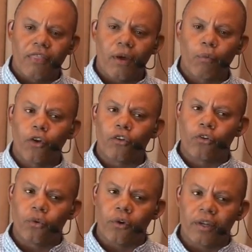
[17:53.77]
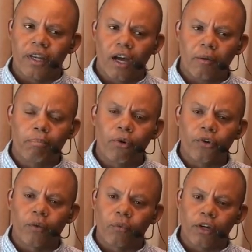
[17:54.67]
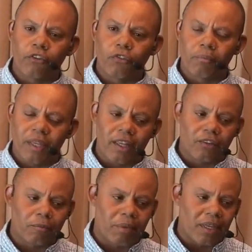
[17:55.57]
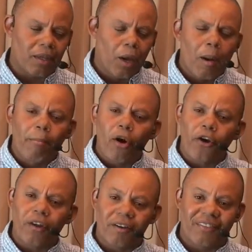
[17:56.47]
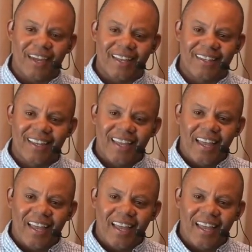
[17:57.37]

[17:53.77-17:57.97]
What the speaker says: that we are doing and how important it was for me to be part of that.